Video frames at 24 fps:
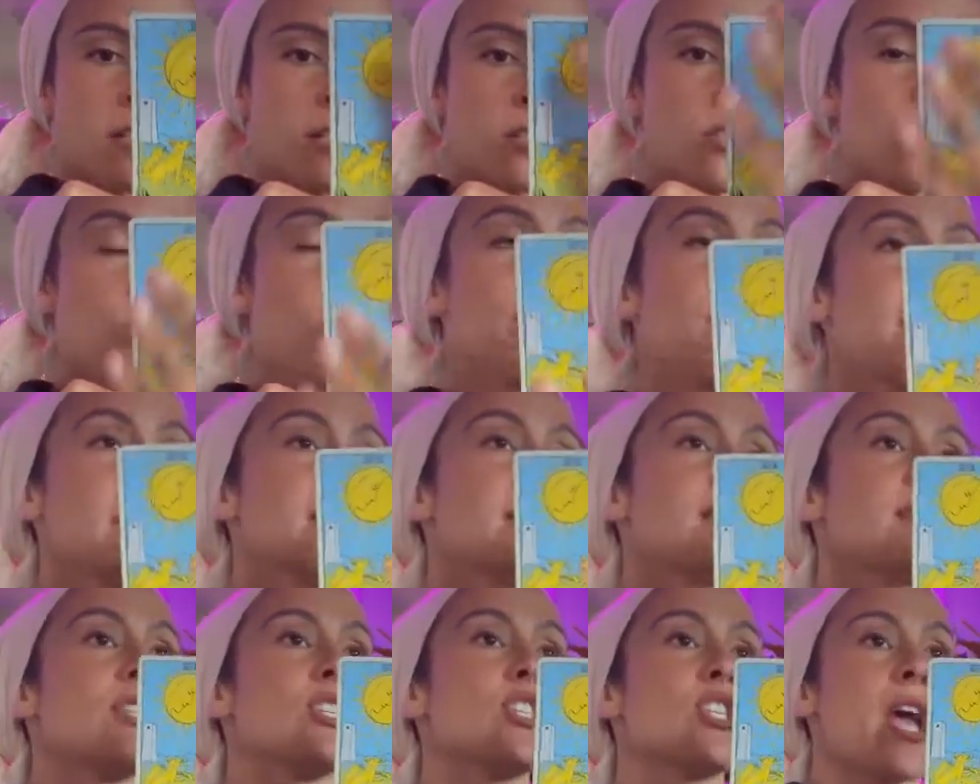So if this
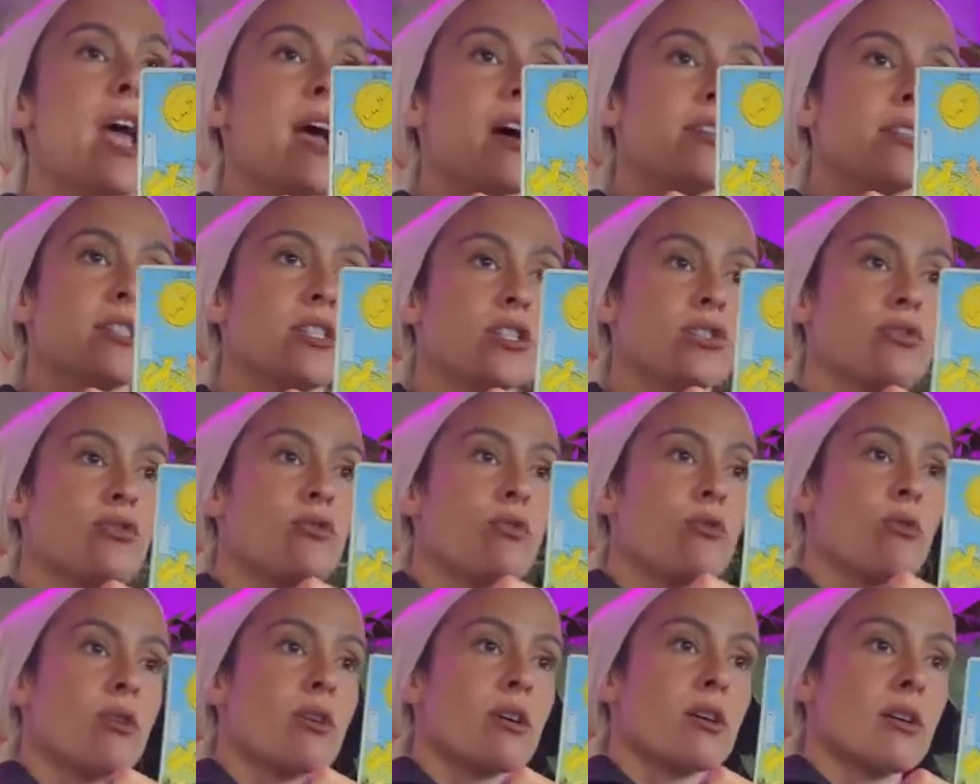is the challenge
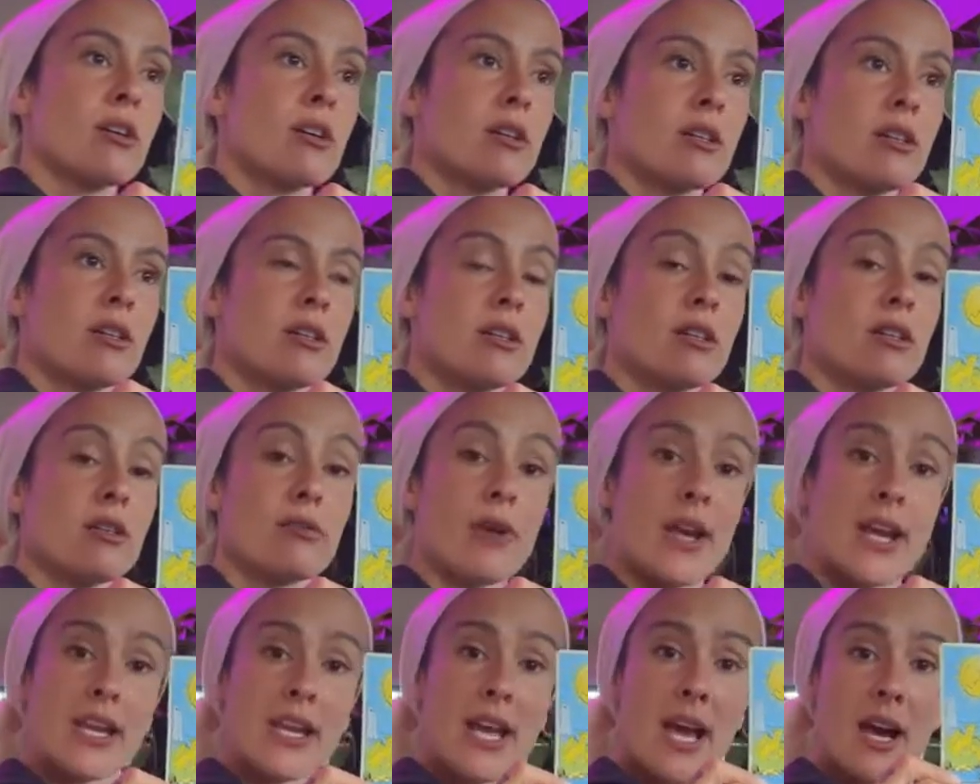for
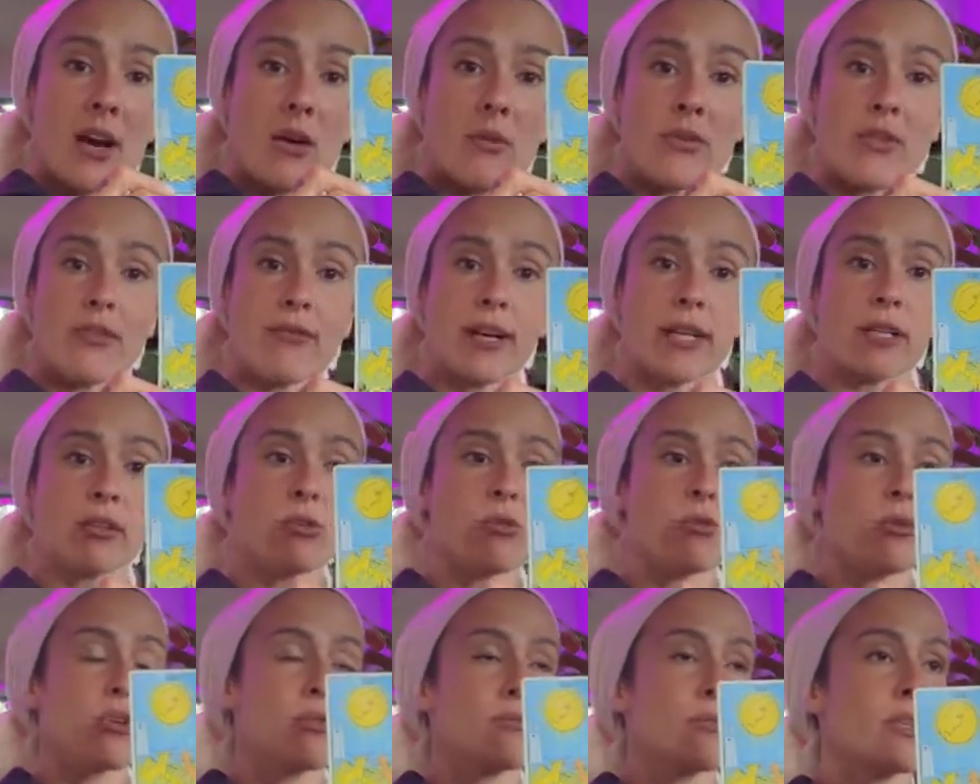right now with the final
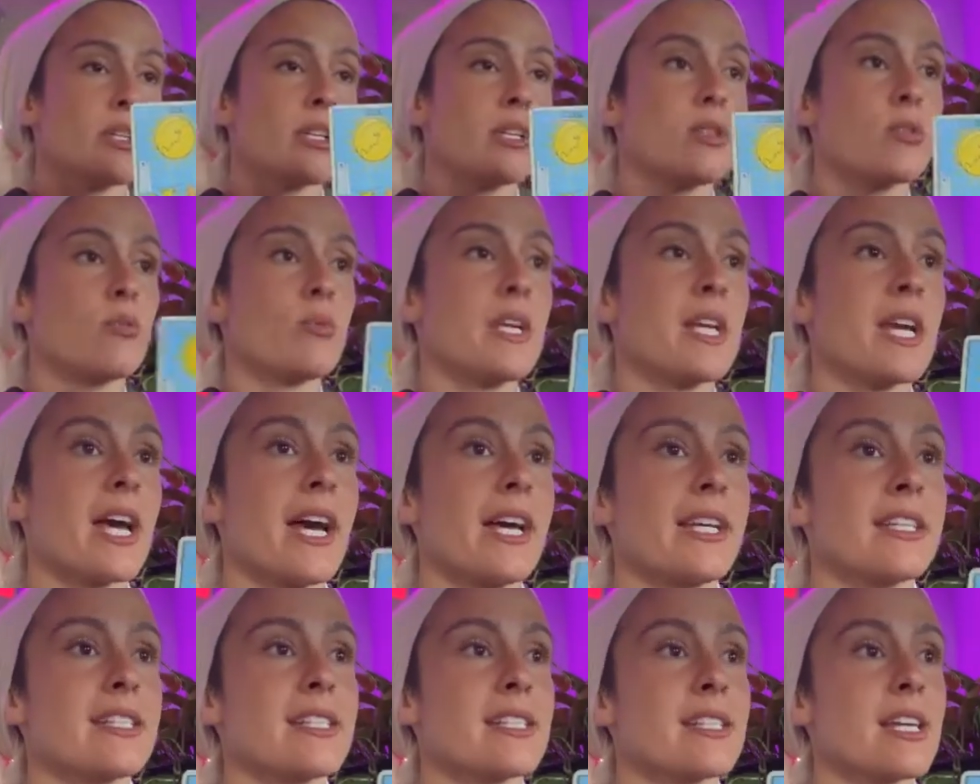quarter moon in the week
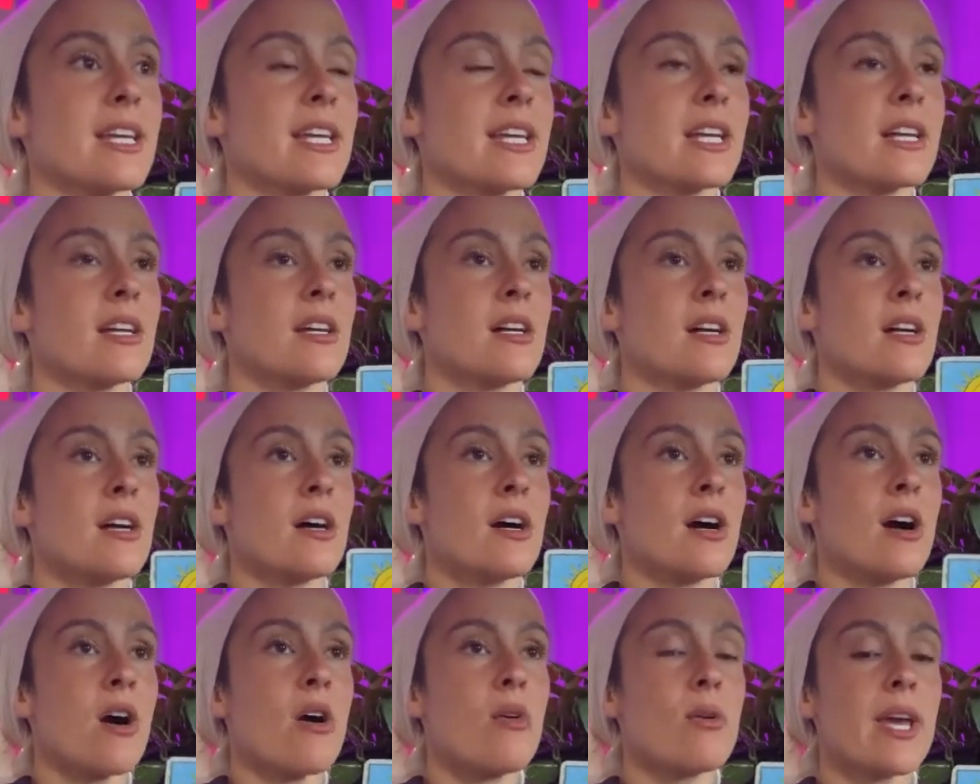ahead, it's saying,
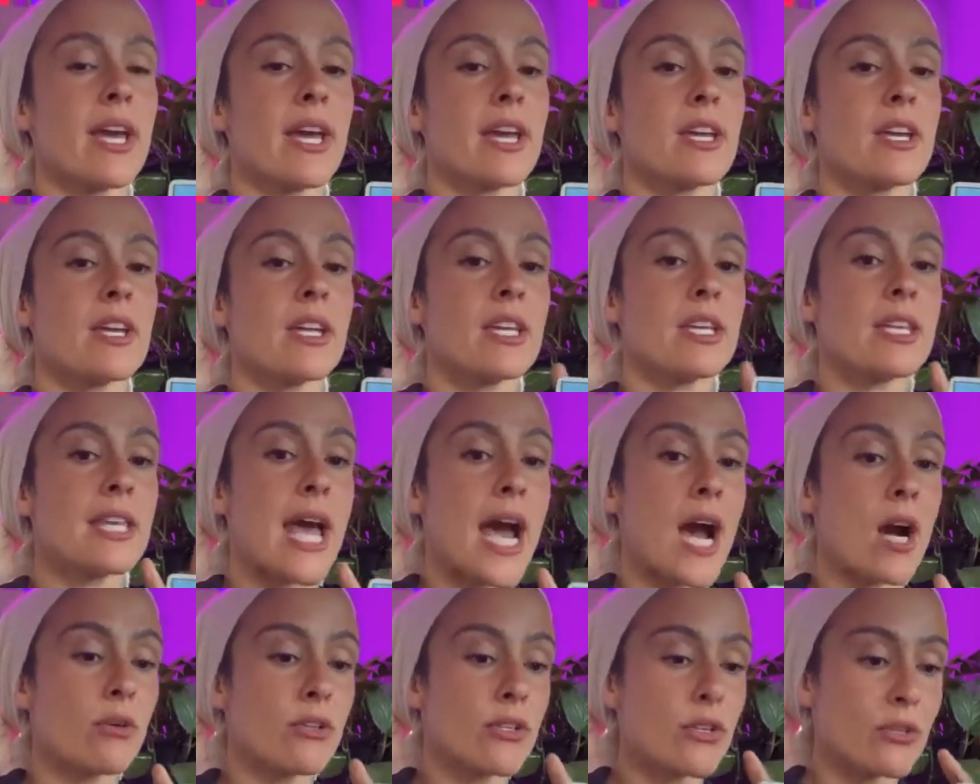okay,
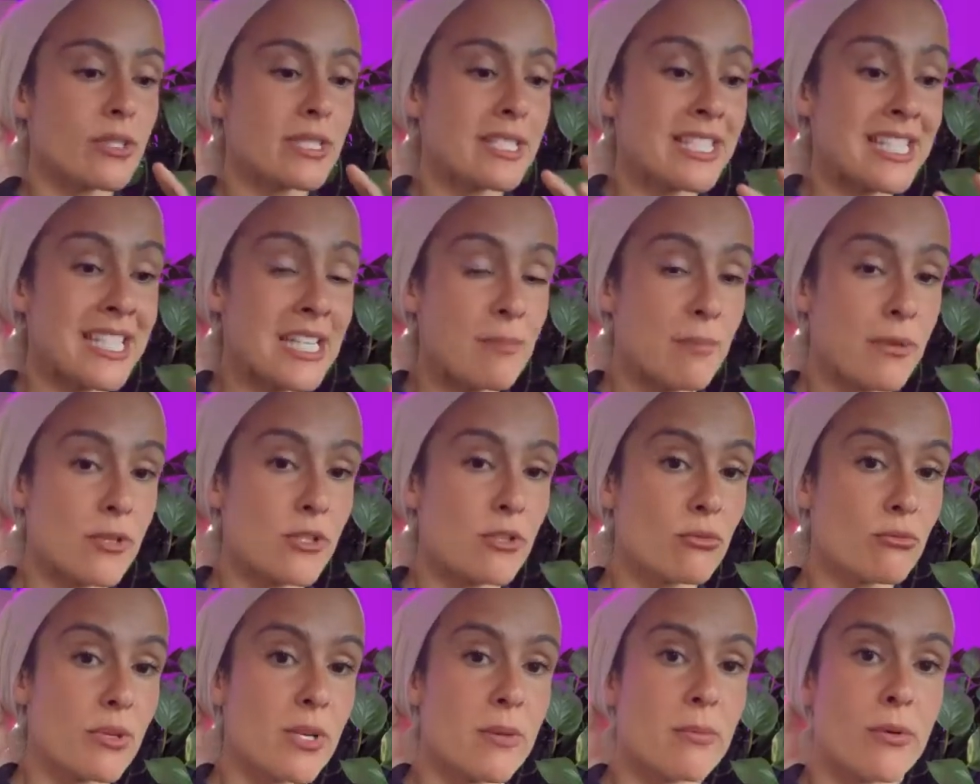now you're deep in
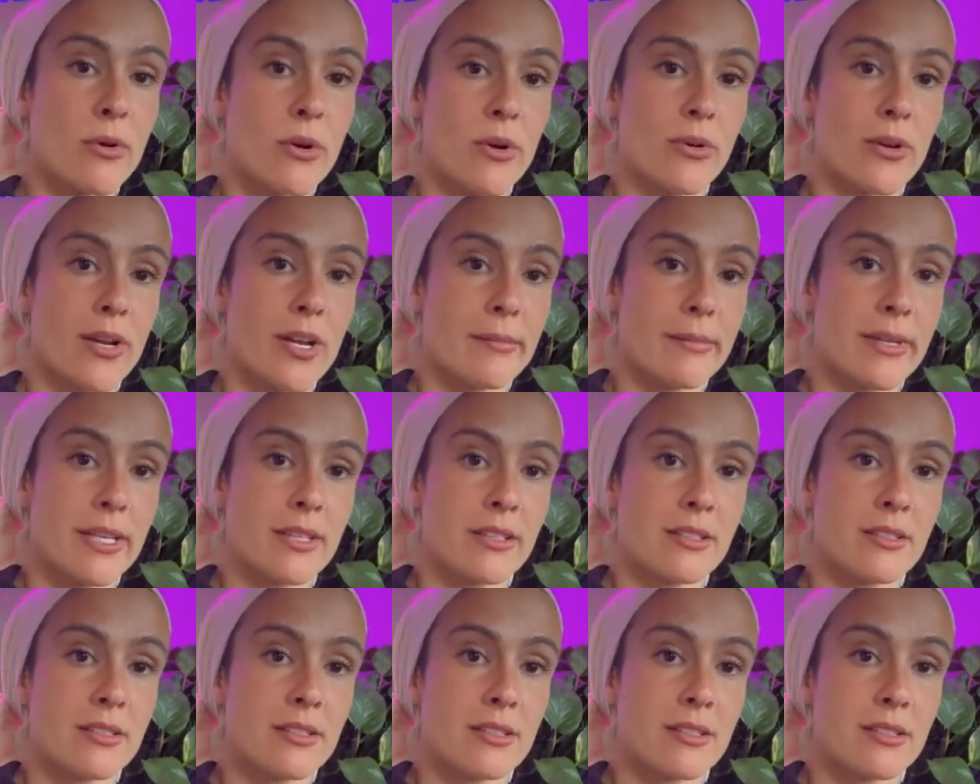the reprogramming.